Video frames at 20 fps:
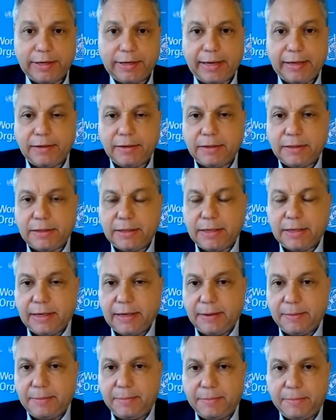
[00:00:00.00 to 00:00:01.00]

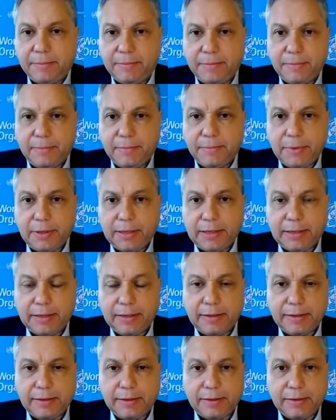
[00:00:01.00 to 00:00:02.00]
And
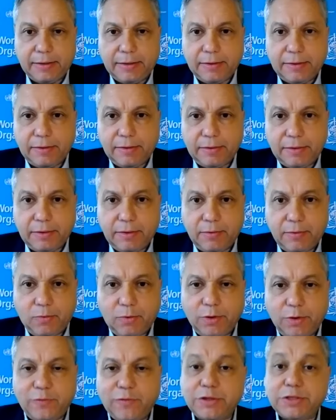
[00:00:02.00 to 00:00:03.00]

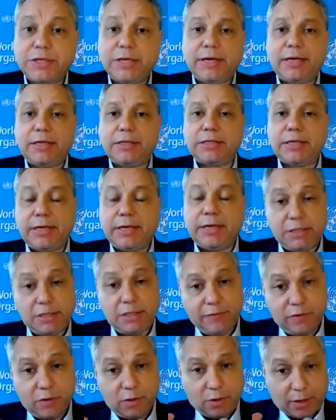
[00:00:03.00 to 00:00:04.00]
well, the first thing I'll say is,
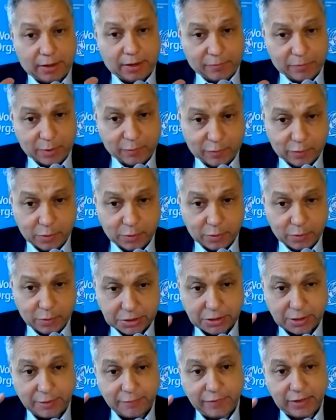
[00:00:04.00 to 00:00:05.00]
even though I've been
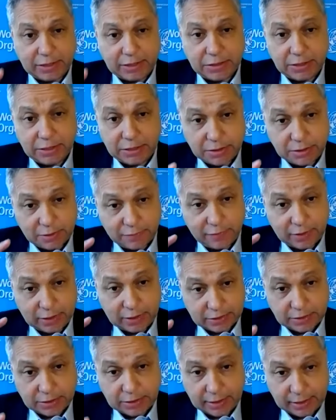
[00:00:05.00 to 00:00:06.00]
focused on vaccines and
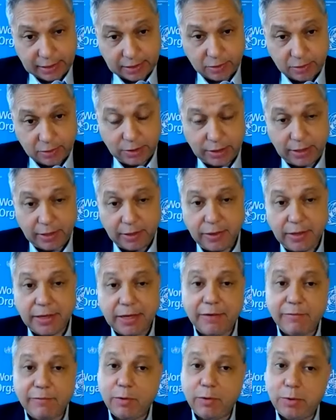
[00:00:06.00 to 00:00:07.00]
vaccine equity, I think
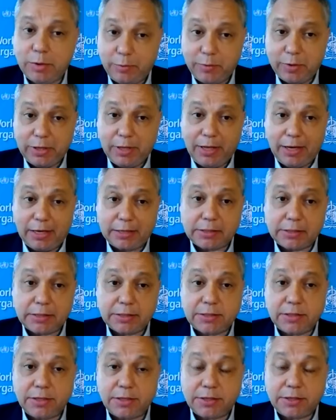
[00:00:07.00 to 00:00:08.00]
everyone
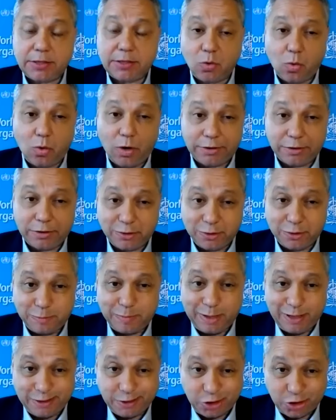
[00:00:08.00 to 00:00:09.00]
realizes that it's a 1-2
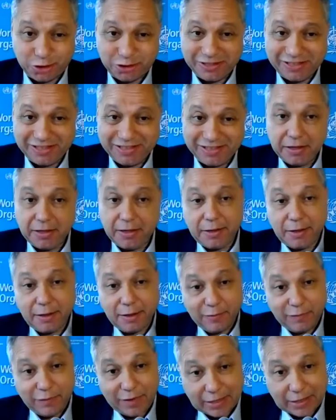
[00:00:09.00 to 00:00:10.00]
punch
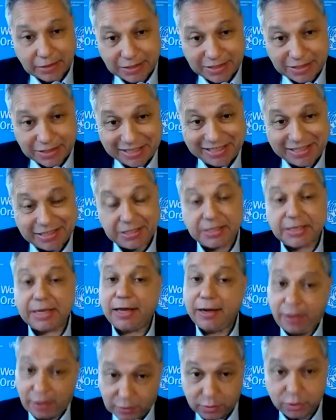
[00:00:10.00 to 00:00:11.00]
of vaccines
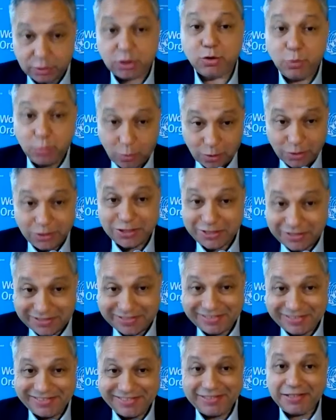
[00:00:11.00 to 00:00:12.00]
and other
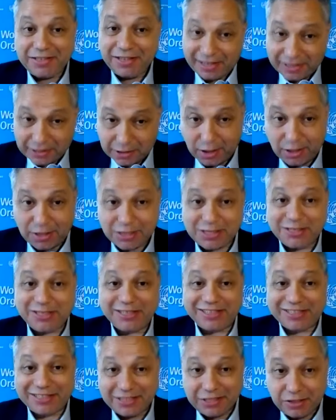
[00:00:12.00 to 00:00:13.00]
tools,
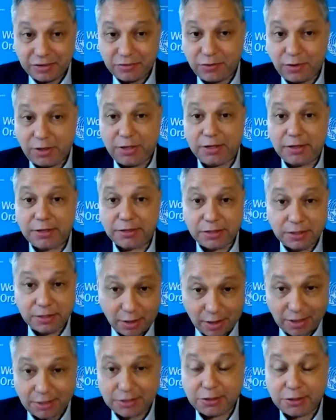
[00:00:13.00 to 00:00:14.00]
diagnostics and drugs and
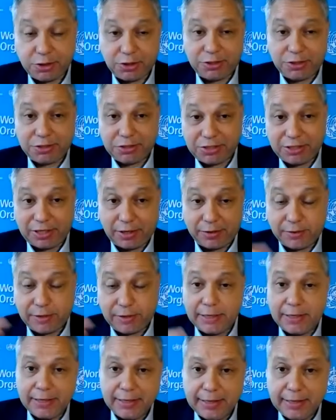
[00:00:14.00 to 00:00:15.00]
oxygen, et cetera,